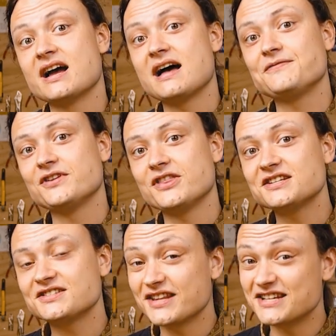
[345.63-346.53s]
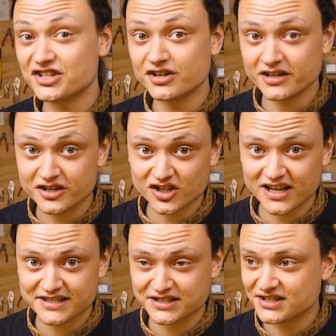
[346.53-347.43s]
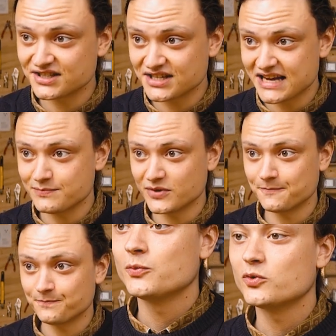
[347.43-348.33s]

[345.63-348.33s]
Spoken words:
After this, there's an initializing statement.